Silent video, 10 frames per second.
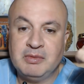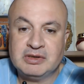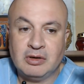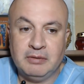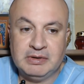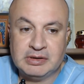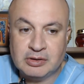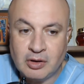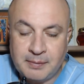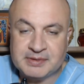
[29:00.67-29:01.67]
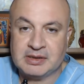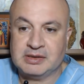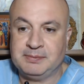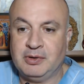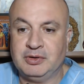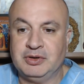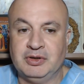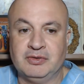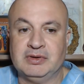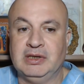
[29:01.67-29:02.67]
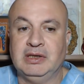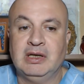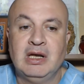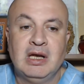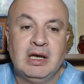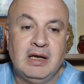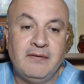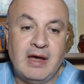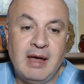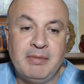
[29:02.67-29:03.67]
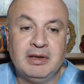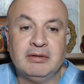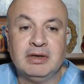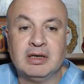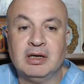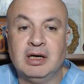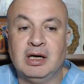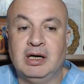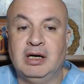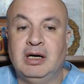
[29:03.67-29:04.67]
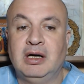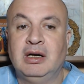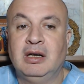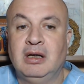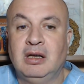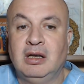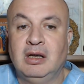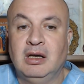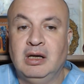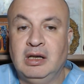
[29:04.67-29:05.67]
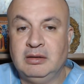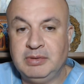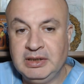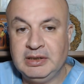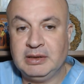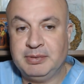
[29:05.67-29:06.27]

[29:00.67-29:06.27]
always stops spontaneously. If emboli recur and bleeding